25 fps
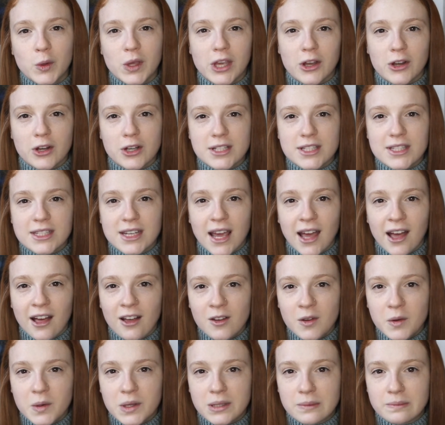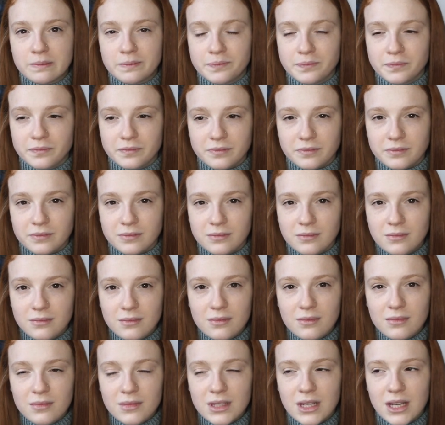years now, and
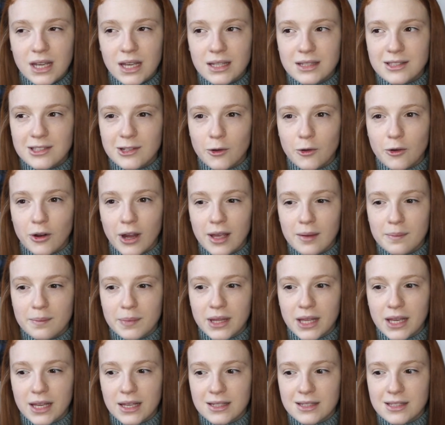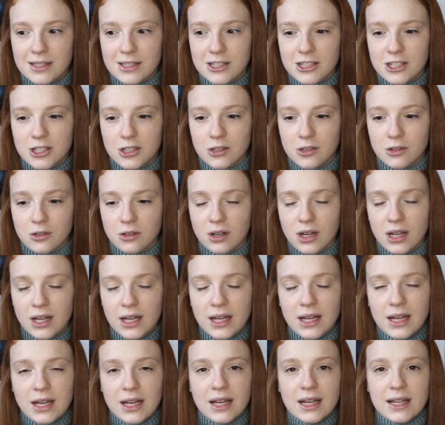it's a great place to
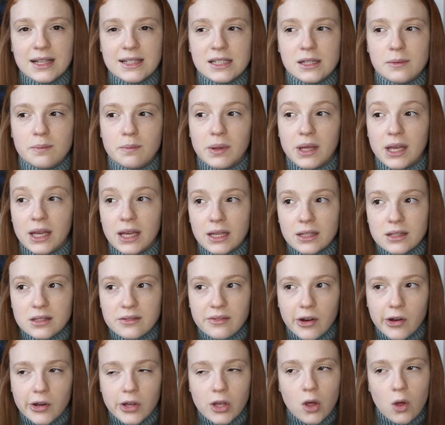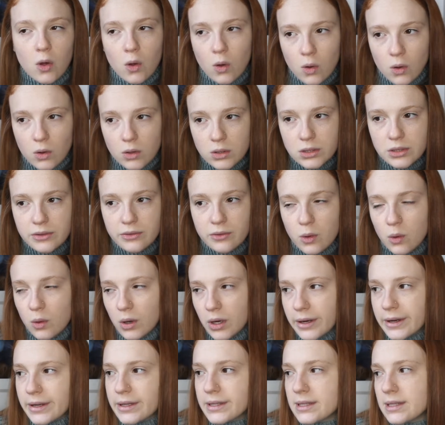be. It's very cold, of
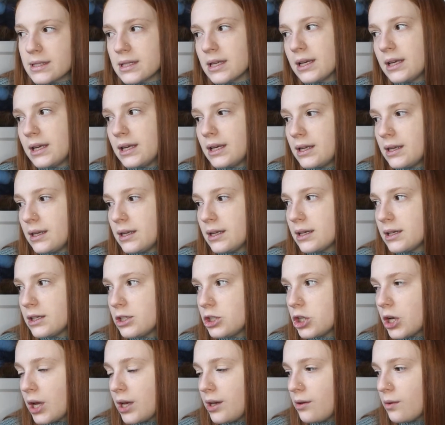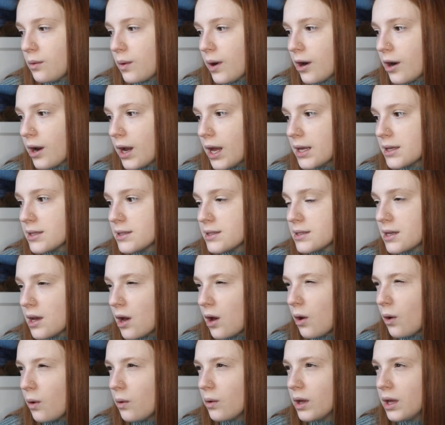course, in January,
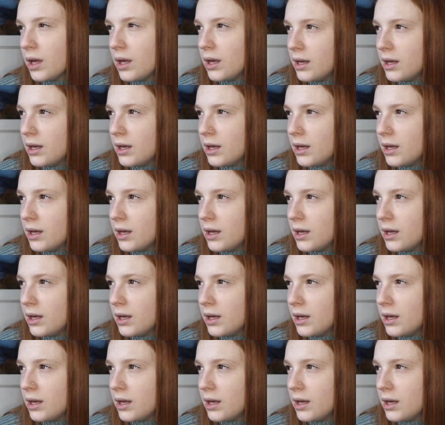so,